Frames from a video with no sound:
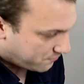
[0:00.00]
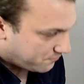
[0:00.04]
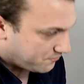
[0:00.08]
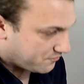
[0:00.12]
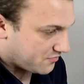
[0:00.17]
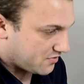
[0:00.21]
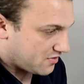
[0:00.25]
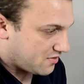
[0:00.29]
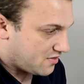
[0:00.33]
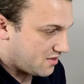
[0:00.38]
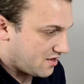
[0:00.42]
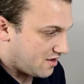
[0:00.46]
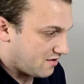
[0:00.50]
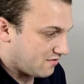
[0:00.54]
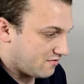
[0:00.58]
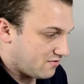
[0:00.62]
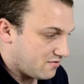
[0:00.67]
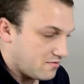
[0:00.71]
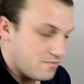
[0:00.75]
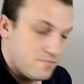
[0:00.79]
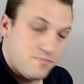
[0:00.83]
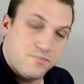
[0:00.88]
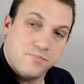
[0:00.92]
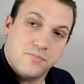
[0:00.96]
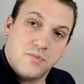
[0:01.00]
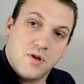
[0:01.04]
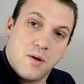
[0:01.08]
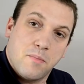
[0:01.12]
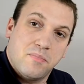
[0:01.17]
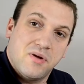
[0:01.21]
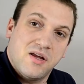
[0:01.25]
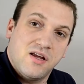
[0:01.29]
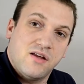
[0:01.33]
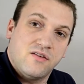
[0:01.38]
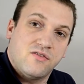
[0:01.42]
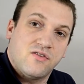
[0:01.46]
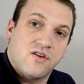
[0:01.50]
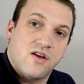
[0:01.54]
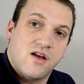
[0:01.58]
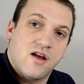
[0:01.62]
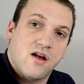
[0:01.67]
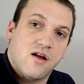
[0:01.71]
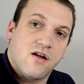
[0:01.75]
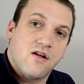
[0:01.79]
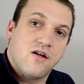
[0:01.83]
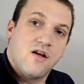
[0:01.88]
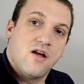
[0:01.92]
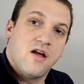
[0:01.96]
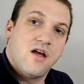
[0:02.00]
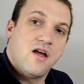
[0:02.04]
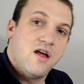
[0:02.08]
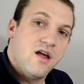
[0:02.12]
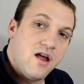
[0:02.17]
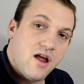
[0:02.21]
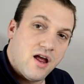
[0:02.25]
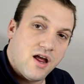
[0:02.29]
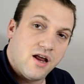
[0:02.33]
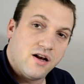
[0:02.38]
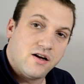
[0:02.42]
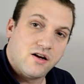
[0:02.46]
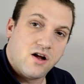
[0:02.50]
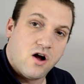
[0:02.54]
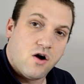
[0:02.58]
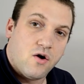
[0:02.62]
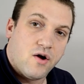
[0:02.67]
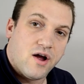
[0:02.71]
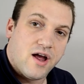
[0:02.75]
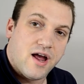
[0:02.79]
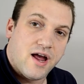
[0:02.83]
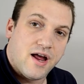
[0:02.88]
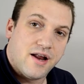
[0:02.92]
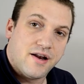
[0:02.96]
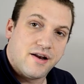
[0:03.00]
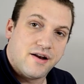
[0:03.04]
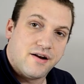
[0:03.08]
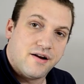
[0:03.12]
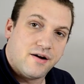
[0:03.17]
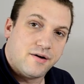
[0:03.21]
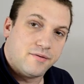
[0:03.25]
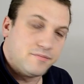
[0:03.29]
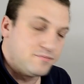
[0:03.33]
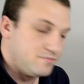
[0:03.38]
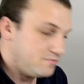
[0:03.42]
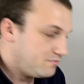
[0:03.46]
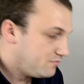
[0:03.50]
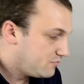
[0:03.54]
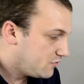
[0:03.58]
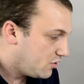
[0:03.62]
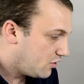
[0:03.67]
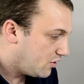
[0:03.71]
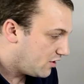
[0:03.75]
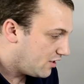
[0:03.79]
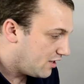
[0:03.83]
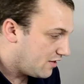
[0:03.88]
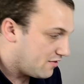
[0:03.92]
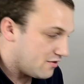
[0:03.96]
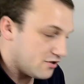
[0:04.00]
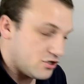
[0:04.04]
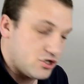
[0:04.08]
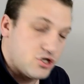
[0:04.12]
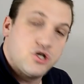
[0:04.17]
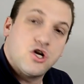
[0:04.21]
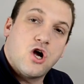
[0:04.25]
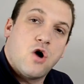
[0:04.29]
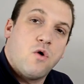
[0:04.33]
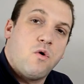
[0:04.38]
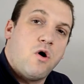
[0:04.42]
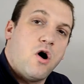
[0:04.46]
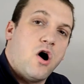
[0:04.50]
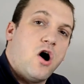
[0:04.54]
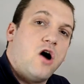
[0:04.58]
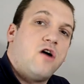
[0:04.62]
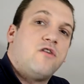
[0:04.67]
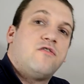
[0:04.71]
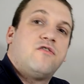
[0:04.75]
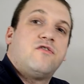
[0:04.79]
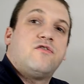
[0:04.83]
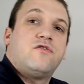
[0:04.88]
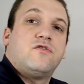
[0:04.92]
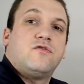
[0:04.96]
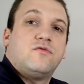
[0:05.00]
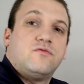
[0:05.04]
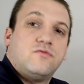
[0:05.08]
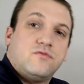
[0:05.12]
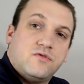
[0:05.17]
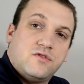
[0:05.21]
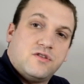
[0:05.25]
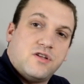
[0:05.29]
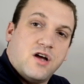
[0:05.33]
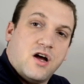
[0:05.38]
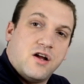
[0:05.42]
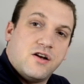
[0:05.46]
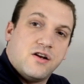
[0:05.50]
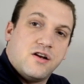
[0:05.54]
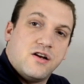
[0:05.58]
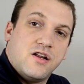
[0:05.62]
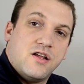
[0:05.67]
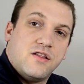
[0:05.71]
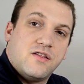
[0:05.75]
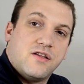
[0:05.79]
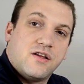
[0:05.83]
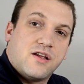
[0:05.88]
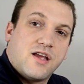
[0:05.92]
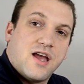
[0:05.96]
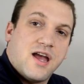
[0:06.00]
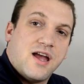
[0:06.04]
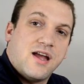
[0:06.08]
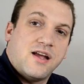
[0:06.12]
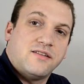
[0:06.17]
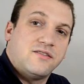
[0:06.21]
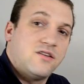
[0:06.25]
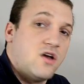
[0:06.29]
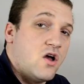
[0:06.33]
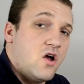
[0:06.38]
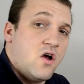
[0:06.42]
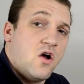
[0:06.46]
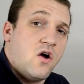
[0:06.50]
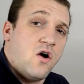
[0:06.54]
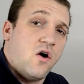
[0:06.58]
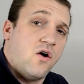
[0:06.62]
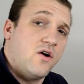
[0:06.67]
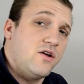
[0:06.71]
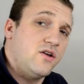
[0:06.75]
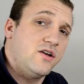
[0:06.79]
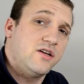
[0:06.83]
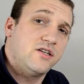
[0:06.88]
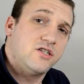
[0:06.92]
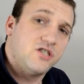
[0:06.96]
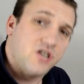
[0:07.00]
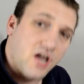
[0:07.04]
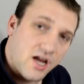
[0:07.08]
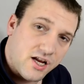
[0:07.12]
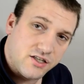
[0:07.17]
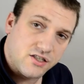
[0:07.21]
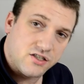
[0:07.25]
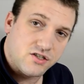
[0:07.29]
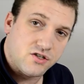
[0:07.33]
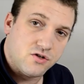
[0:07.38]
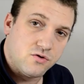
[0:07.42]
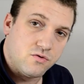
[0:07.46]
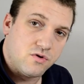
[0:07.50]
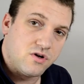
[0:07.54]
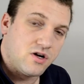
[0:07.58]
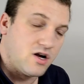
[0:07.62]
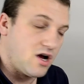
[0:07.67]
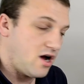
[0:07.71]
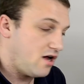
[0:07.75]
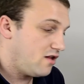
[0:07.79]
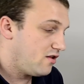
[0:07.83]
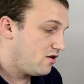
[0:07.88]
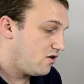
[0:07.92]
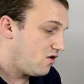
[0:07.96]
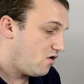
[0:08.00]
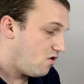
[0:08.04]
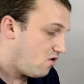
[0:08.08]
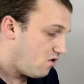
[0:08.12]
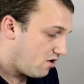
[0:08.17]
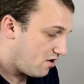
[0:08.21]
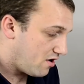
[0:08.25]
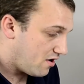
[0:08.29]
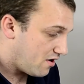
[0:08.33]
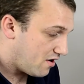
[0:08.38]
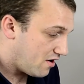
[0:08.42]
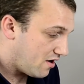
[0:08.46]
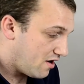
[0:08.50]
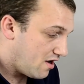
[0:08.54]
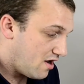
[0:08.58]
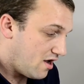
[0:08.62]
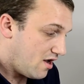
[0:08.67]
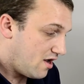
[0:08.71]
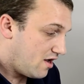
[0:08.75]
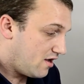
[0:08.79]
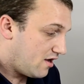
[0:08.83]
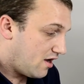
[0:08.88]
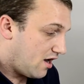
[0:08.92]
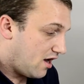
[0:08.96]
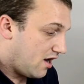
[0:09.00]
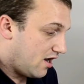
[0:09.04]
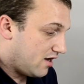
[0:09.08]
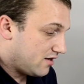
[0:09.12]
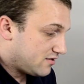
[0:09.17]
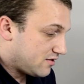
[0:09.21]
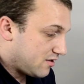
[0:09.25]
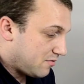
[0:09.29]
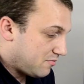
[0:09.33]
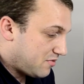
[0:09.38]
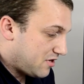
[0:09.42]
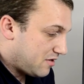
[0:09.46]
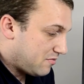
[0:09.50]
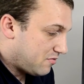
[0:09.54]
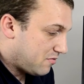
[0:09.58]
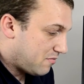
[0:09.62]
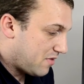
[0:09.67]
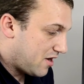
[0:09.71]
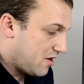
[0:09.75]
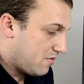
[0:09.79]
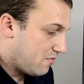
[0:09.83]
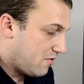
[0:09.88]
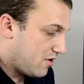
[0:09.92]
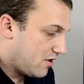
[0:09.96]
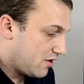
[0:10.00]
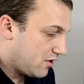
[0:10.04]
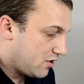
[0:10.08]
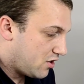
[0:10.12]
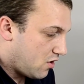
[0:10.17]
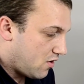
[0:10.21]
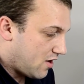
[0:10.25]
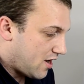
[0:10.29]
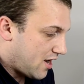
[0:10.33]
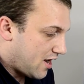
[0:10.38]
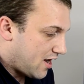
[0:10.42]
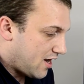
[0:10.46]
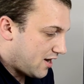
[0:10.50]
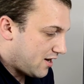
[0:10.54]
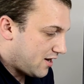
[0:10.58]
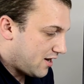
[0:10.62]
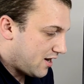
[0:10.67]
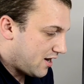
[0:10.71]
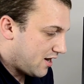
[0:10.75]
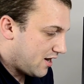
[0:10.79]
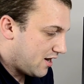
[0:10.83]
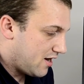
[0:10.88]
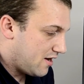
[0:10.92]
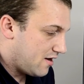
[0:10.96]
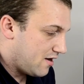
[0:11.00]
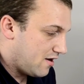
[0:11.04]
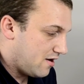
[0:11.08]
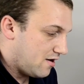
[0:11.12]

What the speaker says: this piece here and go ahead and you could either show off the underneath the case, or you could change it to a color, or some people might want to go ahead and